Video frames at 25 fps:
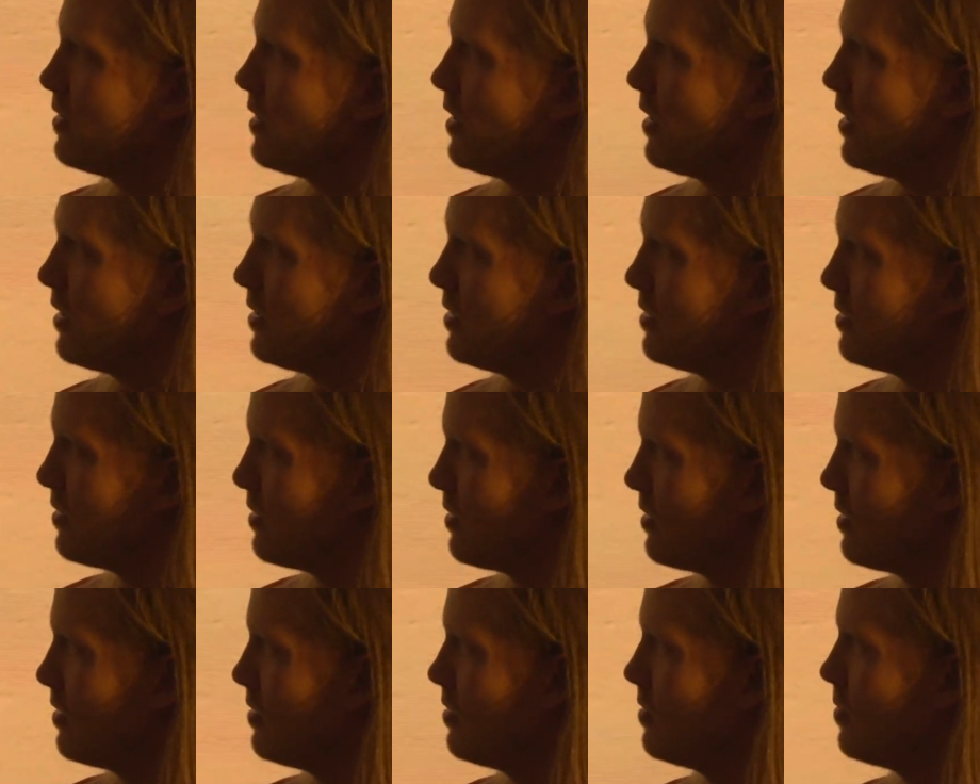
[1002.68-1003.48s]
and
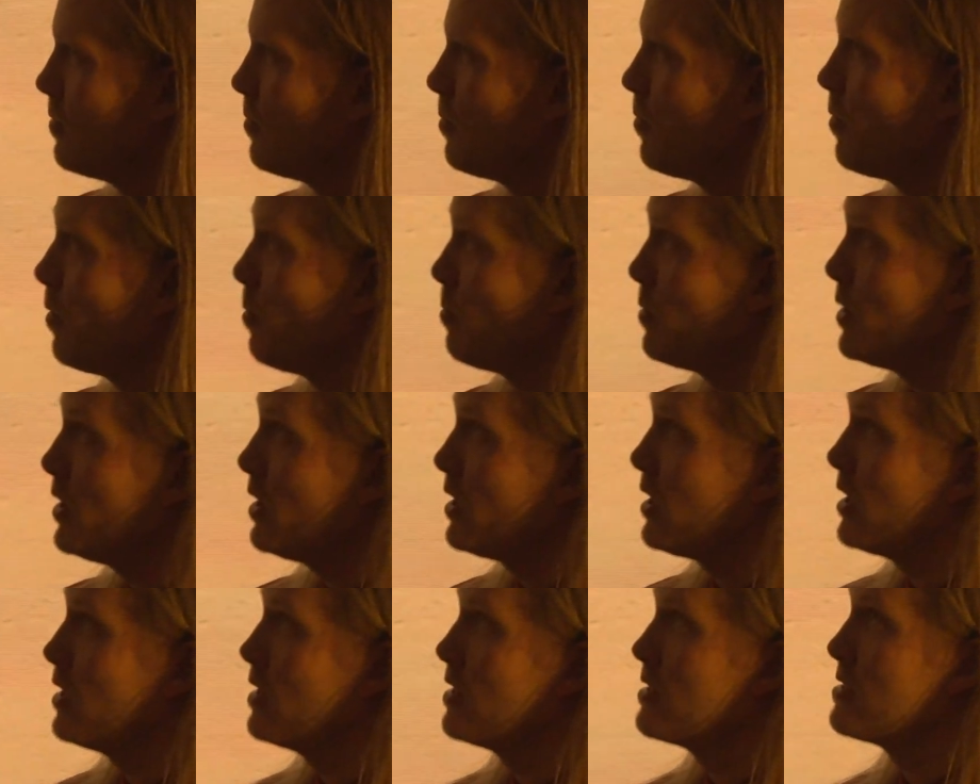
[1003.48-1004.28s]
being in
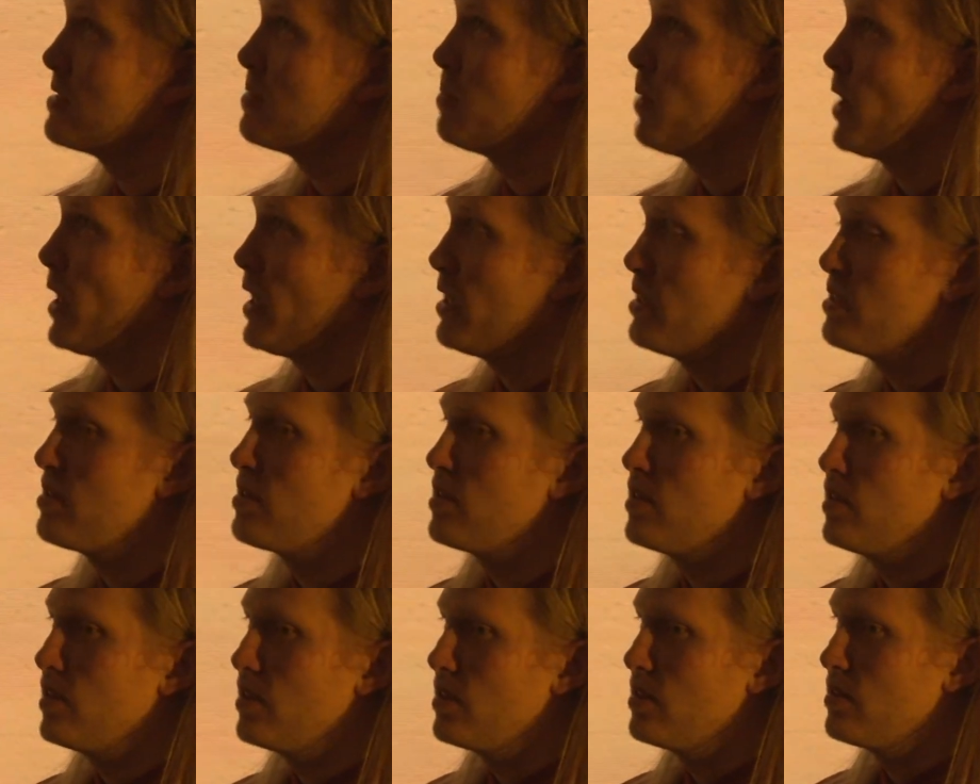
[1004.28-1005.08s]
the space in
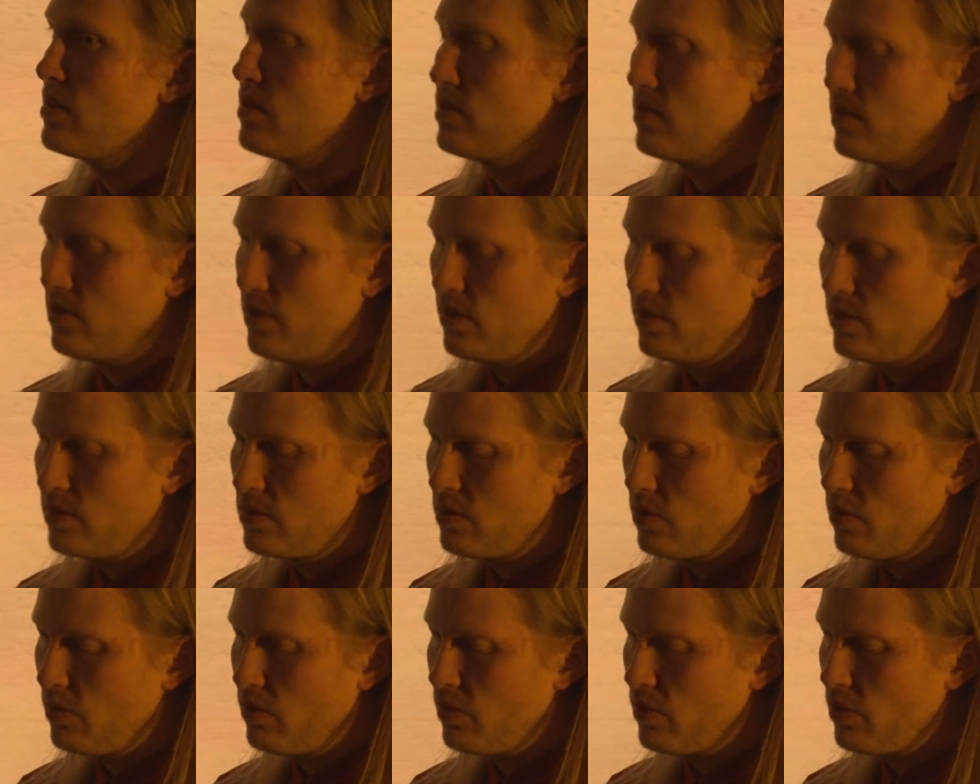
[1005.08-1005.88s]
this and so
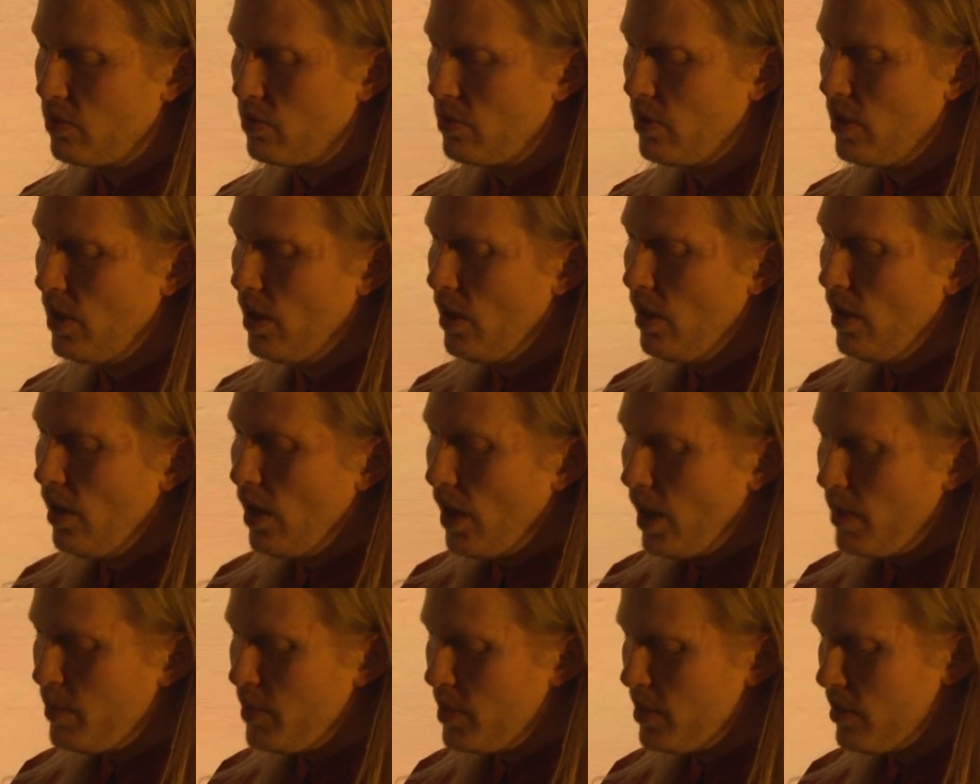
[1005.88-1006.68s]
forth. I
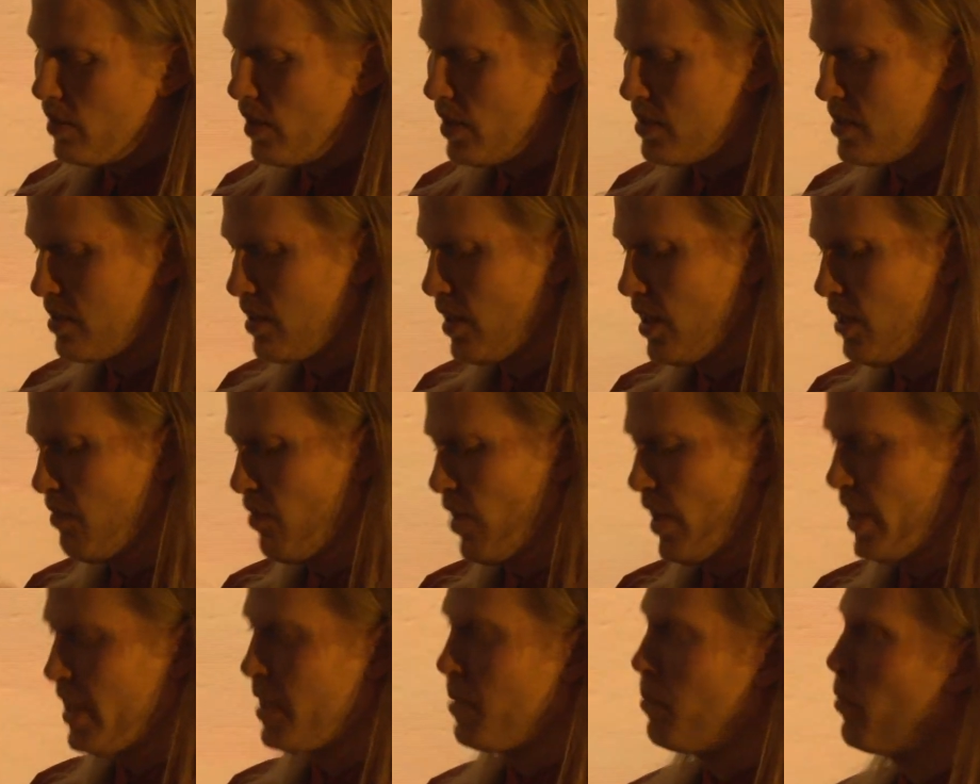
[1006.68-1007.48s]
mean, that's kind of like
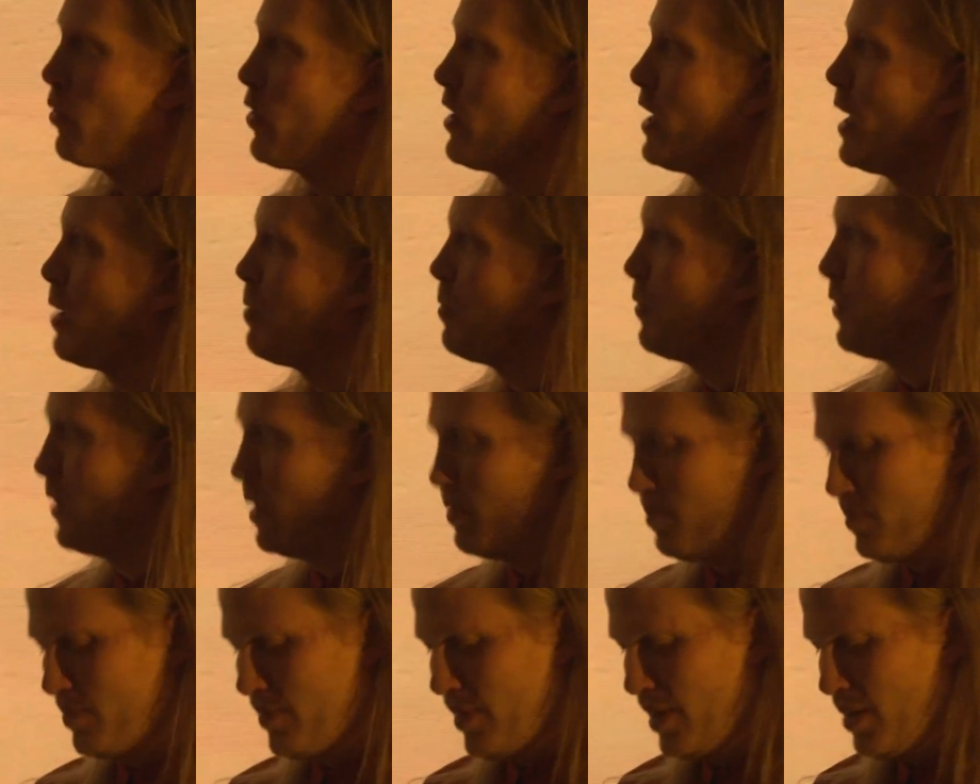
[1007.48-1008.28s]
a preamble.
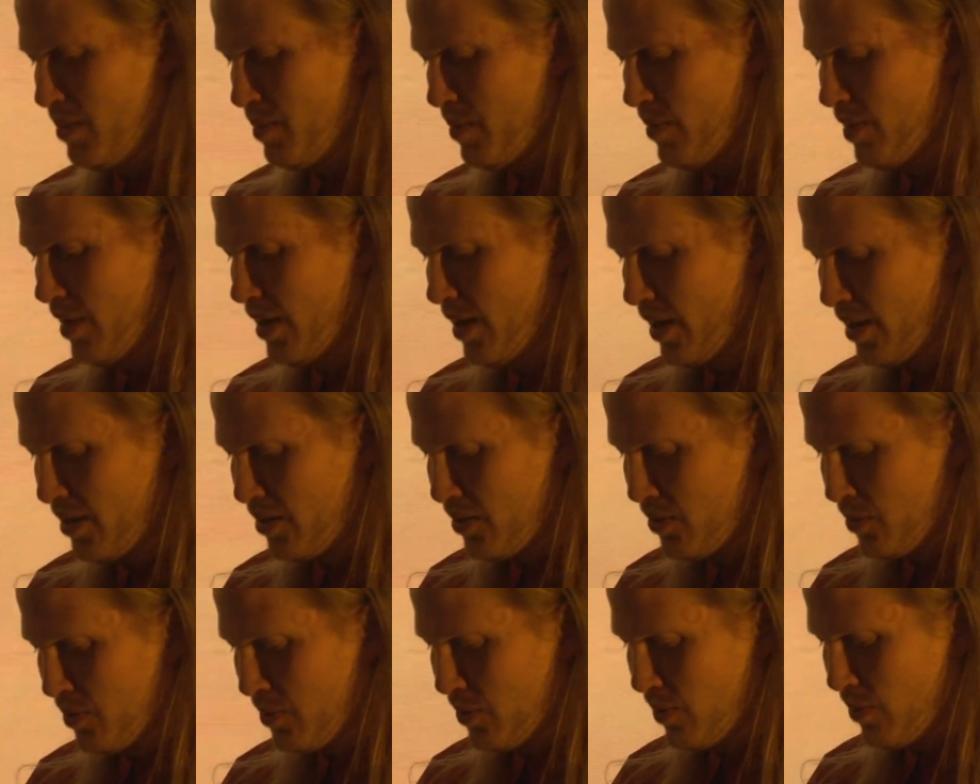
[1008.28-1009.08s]
I like to
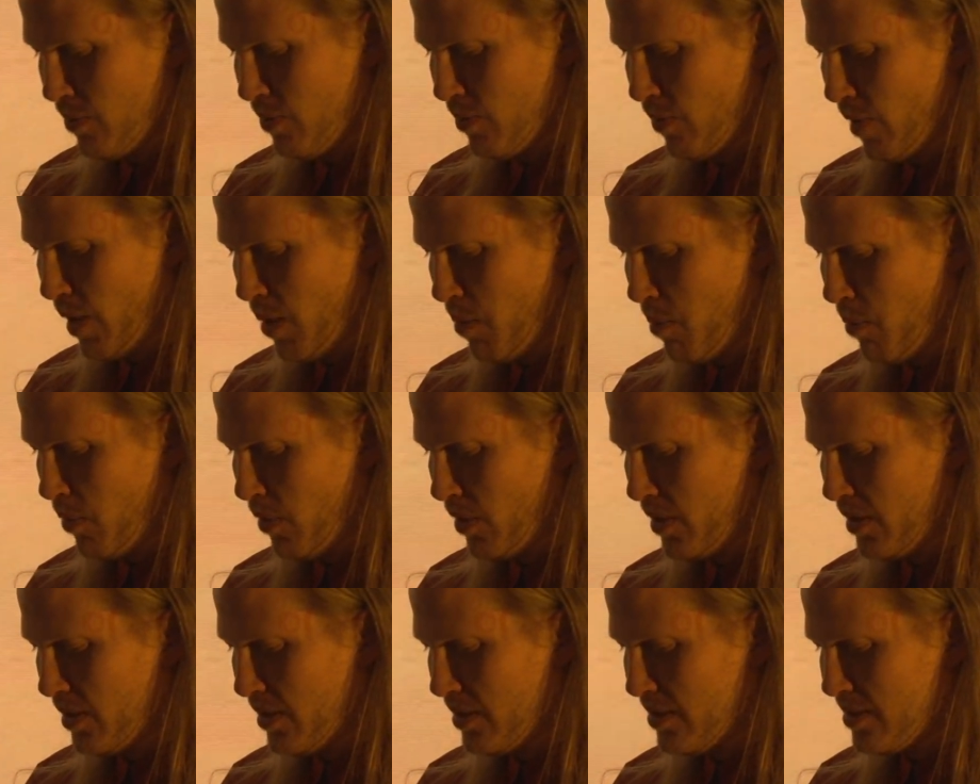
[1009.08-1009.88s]
ramble in
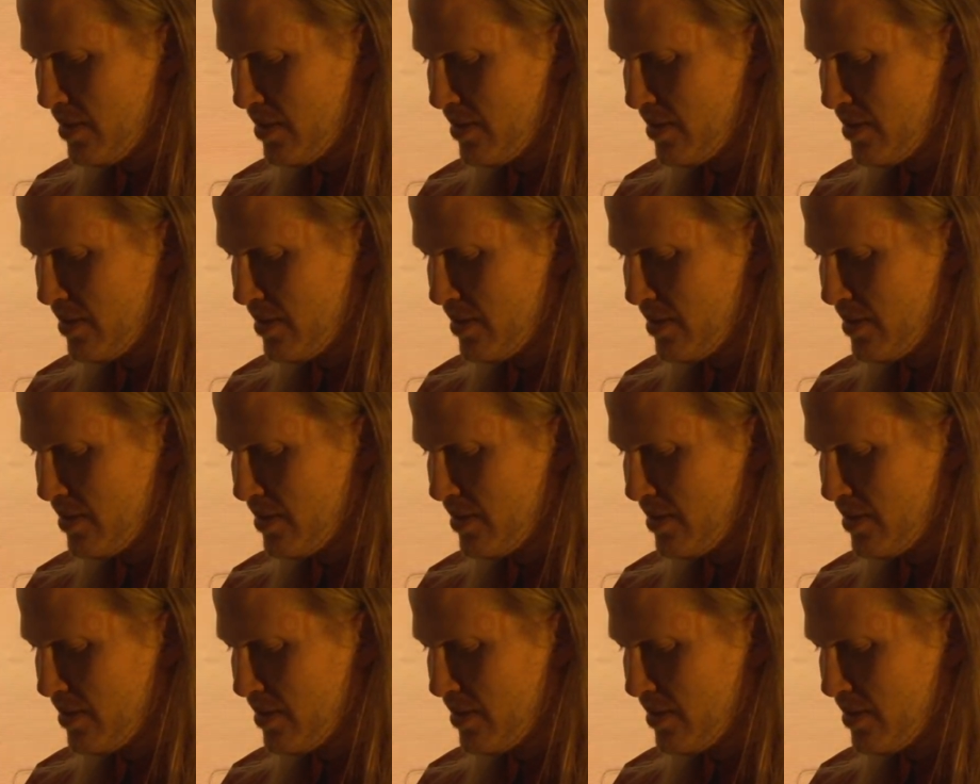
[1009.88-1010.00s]
this.